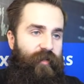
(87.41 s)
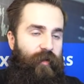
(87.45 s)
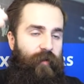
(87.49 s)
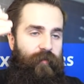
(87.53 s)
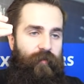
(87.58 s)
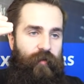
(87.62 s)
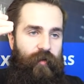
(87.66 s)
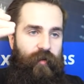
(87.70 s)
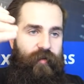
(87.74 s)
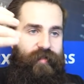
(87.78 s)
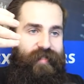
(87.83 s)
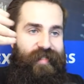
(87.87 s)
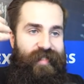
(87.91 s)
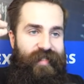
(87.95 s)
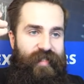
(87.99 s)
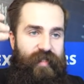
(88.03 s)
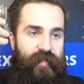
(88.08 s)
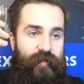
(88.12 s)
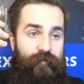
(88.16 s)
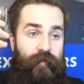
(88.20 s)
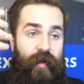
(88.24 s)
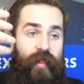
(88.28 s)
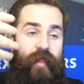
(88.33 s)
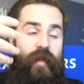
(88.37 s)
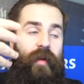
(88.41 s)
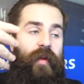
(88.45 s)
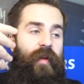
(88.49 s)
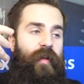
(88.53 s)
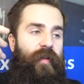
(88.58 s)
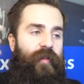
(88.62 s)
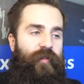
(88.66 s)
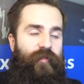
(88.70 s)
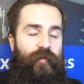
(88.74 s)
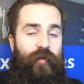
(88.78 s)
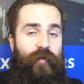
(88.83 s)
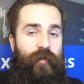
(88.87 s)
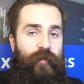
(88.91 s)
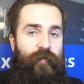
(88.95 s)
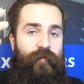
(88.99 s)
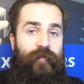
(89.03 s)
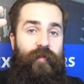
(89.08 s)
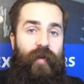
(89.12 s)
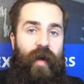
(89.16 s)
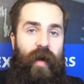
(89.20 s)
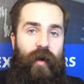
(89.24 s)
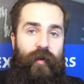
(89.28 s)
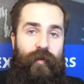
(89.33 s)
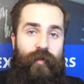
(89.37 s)
Of course, this is with sort of
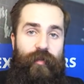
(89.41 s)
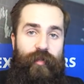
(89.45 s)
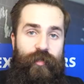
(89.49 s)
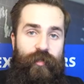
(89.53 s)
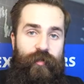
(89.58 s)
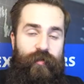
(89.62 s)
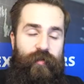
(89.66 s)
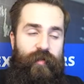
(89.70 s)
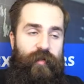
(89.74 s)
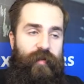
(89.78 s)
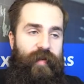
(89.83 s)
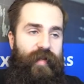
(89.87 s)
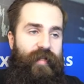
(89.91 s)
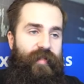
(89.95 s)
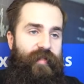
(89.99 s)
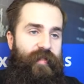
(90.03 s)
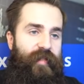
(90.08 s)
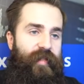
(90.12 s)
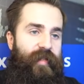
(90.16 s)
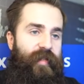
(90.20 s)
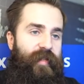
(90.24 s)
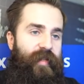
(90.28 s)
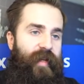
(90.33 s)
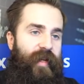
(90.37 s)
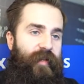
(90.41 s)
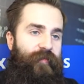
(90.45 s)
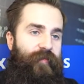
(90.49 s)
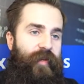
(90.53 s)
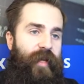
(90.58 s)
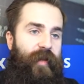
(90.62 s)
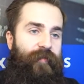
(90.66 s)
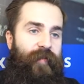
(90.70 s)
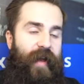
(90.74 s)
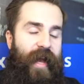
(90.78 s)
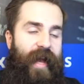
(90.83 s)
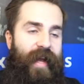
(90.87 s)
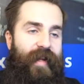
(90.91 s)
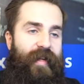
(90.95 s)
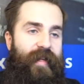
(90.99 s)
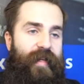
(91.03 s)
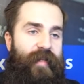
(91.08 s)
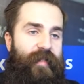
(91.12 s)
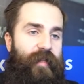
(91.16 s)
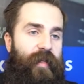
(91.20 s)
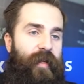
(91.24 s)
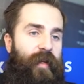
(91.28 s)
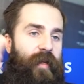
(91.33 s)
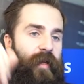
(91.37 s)
our new currency that we have
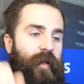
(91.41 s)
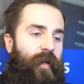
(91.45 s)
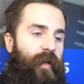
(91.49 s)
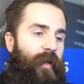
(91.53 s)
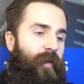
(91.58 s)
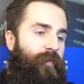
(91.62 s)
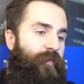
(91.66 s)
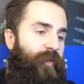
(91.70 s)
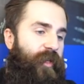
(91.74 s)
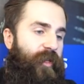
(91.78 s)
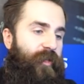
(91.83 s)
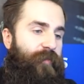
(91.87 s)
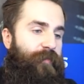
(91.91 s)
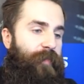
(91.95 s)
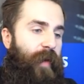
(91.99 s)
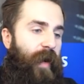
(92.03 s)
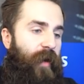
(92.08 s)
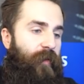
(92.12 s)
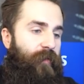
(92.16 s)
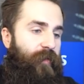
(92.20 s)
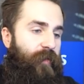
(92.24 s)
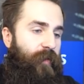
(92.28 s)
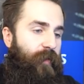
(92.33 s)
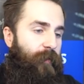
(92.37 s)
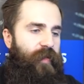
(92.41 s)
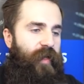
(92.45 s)
added, British pound.